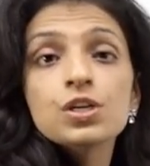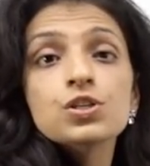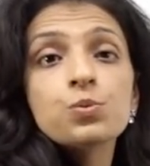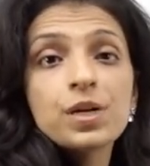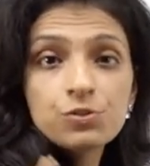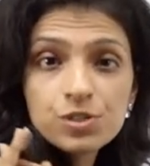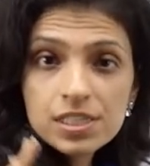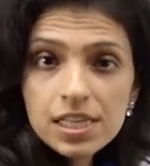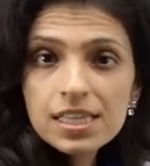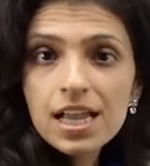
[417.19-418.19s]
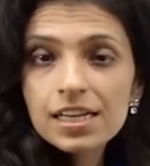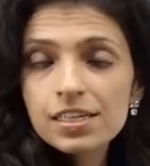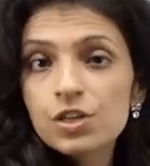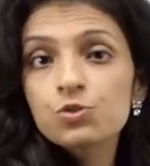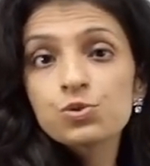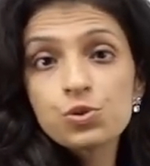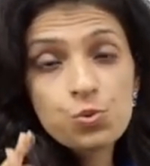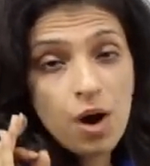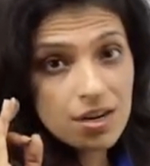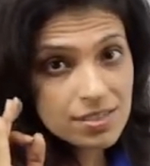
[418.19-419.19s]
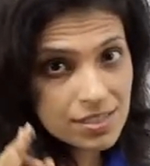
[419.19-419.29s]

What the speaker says: So when you say that, you are